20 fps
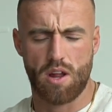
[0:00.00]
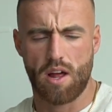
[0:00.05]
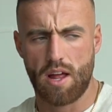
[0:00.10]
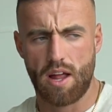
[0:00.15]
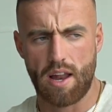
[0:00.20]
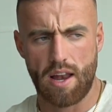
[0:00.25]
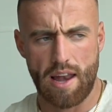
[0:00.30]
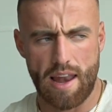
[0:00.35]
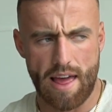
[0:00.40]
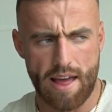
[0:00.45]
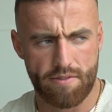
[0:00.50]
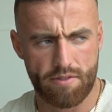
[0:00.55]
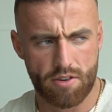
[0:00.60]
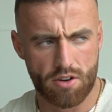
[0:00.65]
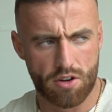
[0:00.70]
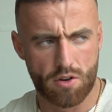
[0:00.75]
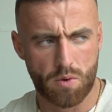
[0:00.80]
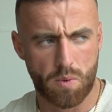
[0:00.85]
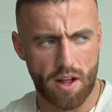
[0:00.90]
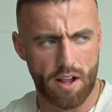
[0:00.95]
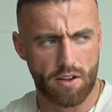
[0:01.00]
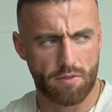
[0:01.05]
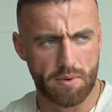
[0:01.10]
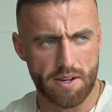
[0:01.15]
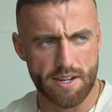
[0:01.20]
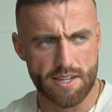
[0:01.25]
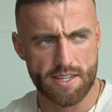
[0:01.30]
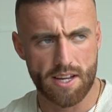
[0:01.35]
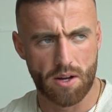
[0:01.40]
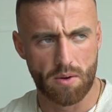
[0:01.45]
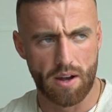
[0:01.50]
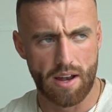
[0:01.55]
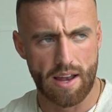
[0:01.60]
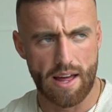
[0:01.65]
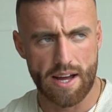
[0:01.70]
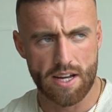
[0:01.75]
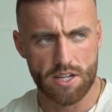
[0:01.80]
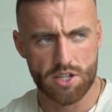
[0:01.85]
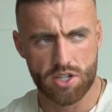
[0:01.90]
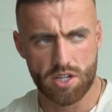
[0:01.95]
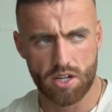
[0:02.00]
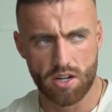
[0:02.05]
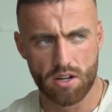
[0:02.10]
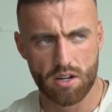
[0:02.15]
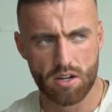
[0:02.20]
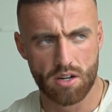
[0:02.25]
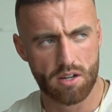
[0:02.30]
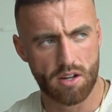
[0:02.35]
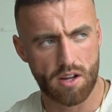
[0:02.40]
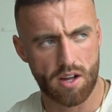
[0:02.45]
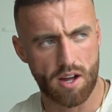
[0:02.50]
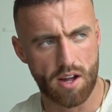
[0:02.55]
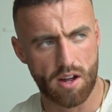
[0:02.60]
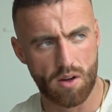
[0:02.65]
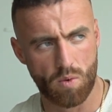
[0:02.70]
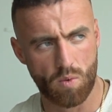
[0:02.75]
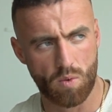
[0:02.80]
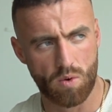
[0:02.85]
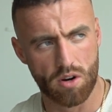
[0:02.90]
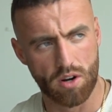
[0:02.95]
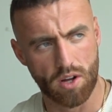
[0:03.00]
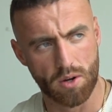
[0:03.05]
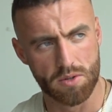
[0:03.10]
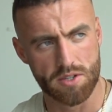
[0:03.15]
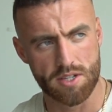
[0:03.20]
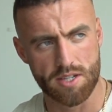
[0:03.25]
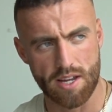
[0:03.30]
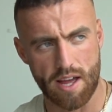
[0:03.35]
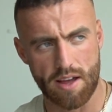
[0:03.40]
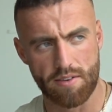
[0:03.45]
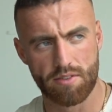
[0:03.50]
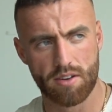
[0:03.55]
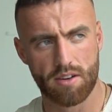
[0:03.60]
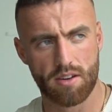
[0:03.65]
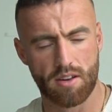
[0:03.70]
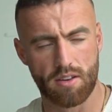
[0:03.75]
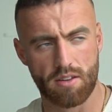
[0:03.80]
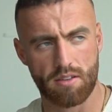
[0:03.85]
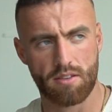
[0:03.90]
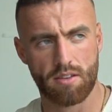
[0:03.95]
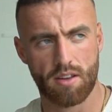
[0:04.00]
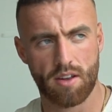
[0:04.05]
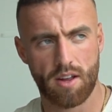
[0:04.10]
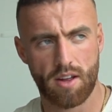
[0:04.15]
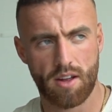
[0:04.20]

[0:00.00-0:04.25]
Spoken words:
11 or 12 weeks out last year at 107, and